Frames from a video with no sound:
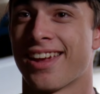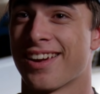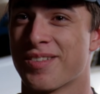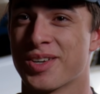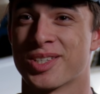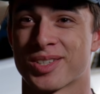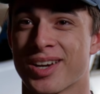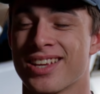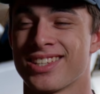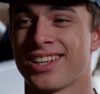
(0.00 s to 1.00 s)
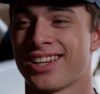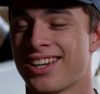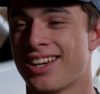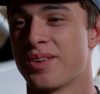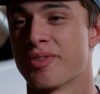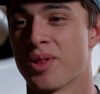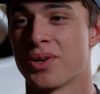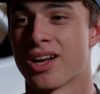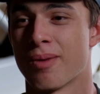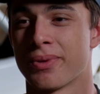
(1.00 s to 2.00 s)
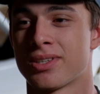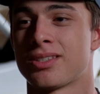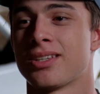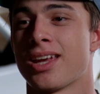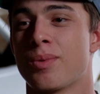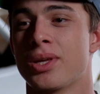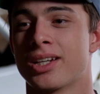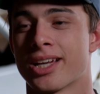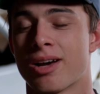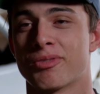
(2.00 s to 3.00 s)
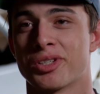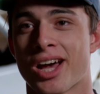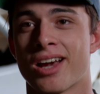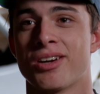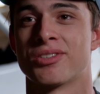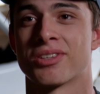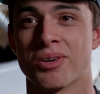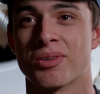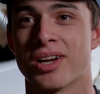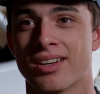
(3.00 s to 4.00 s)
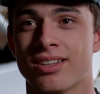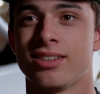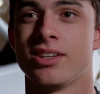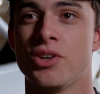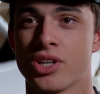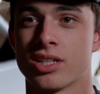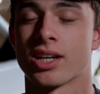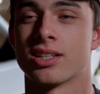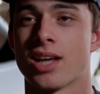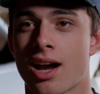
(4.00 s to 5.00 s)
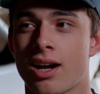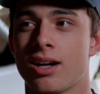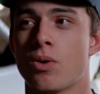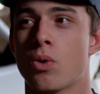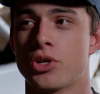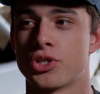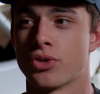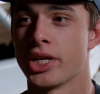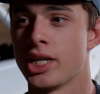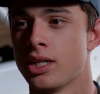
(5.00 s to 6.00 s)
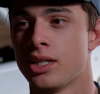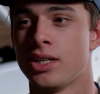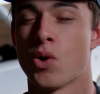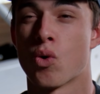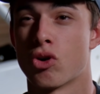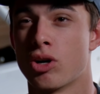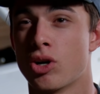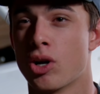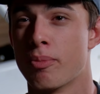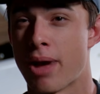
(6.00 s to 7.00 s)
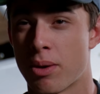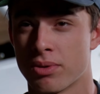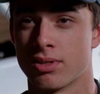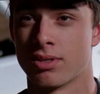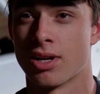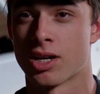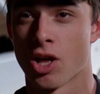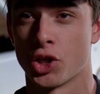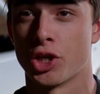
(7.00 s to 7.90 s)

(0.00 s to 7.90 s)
which is crazy. We follow a compass, and we look out for tires to go around. Usually it's like a tire or a tree or a mountain, a colored